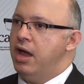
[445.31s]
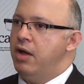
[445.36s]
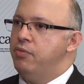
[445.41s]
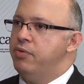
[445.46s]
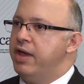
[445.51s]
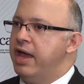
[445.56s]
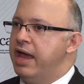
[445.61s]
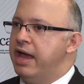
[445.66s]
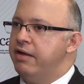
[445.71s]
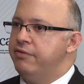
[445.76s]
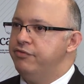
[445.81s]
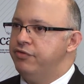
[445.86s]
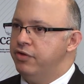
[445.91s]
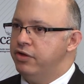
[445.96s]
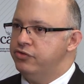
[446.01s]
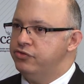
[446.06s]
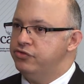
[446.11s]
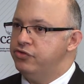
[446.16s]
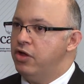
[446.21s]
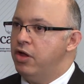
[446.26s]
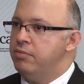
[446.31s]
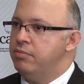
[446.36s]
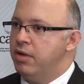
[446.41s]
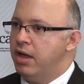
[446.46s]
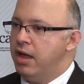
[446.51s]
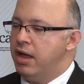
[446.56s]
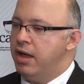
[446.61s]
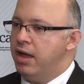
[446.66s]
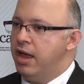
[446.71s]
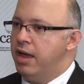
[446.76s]
We have
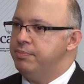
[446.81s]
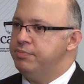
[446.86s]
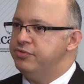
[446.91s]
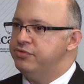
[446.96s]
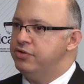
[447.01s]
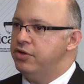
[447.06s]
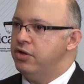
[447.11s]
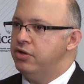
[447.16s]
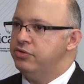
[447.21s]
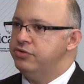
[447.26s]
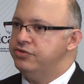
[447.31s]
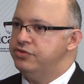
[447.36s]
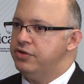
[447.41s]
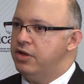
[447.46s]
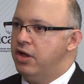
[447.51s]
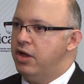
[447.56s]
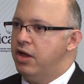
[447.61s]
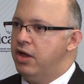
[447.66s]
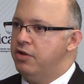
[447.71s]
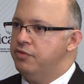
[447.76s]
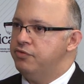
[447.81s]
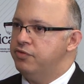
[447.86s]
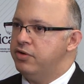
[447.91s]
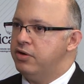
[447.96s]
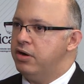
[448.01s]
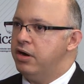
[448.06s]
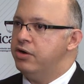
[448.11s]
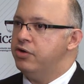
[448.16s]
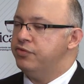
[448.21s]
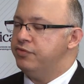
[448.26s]
some episodes of
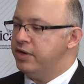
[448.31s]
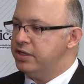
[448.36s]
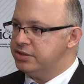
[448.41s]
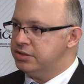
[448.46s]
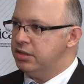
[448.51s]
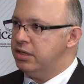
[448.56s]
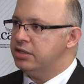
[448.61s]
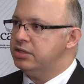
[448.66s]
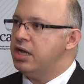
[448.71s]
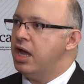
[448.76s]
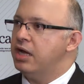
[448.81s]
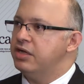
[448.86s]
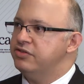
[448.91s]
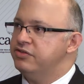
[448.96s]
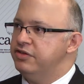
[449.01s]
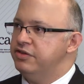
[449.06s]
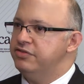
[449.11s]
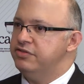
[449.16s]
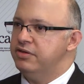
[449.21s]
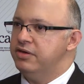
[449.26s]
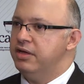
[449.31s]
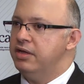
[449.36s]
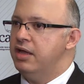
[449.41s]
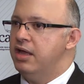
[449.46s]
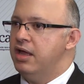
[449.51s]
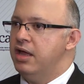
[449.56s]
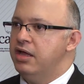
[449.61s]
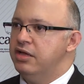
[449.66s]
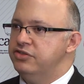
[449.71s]
cardiovascular toxicity,